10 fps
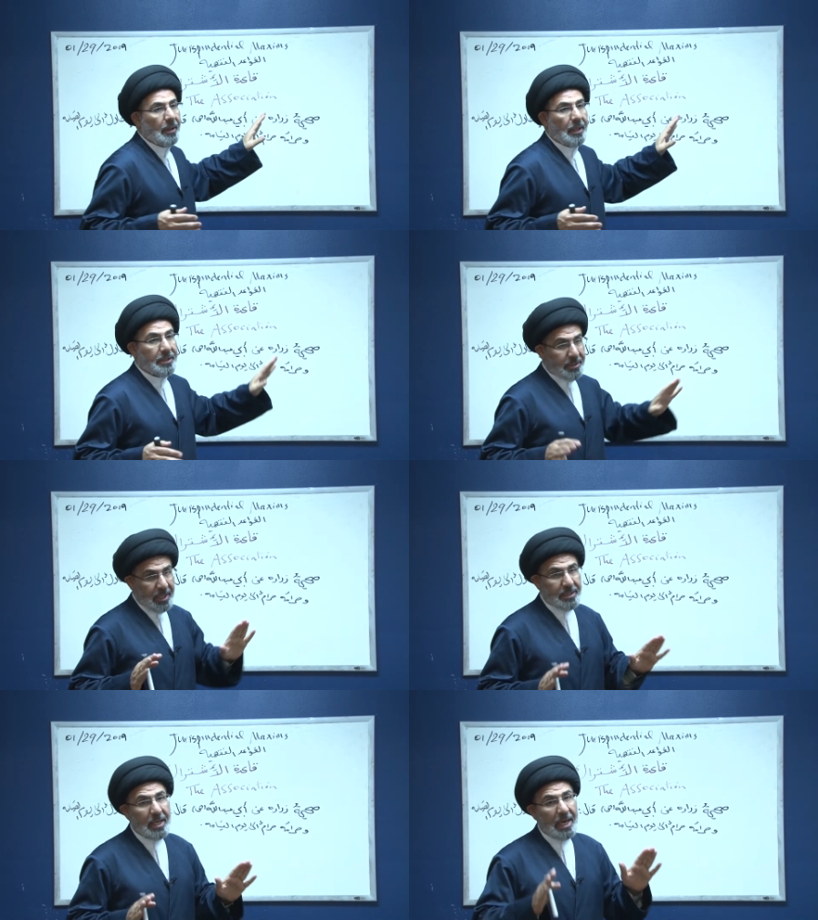it
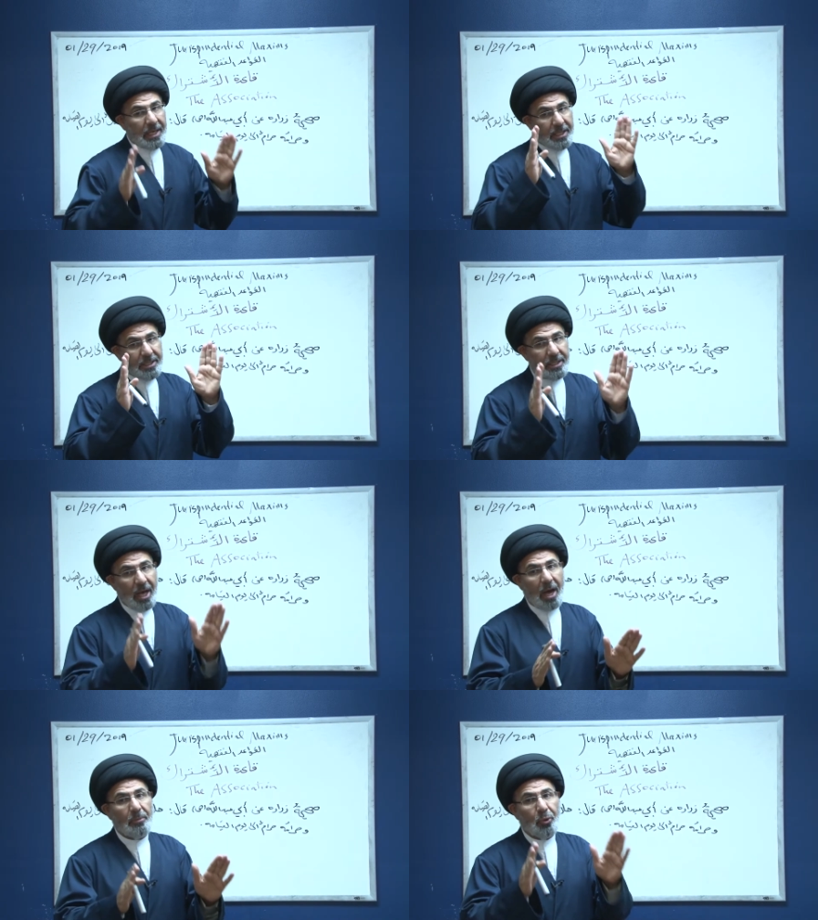says,
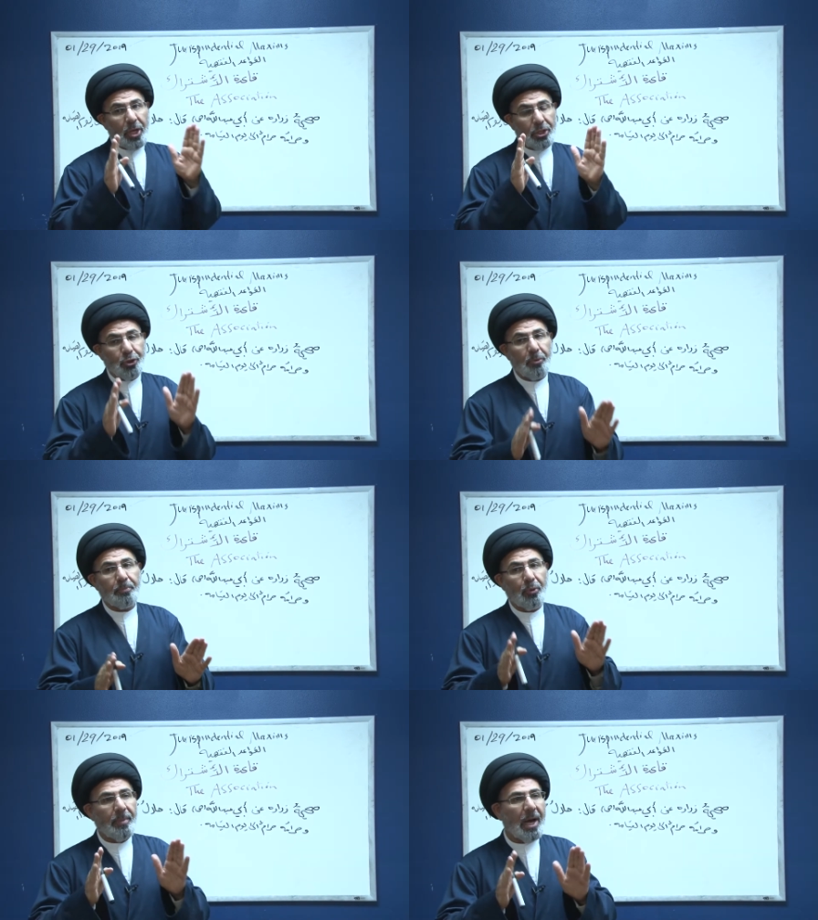Al-Islamu
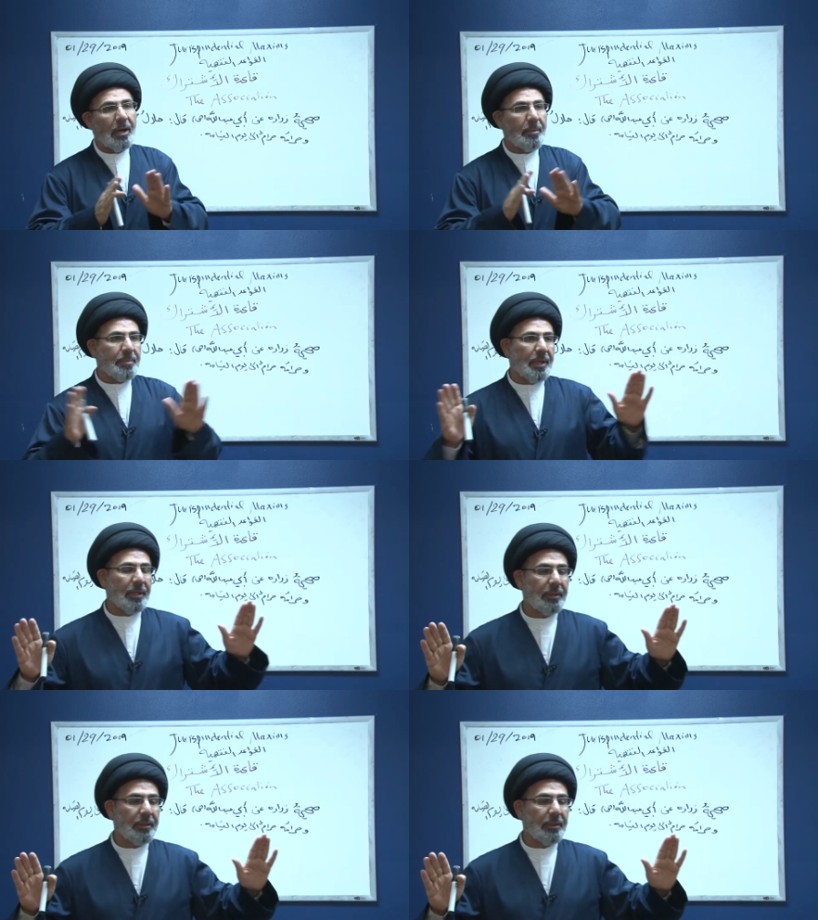yajubbu ma qablah.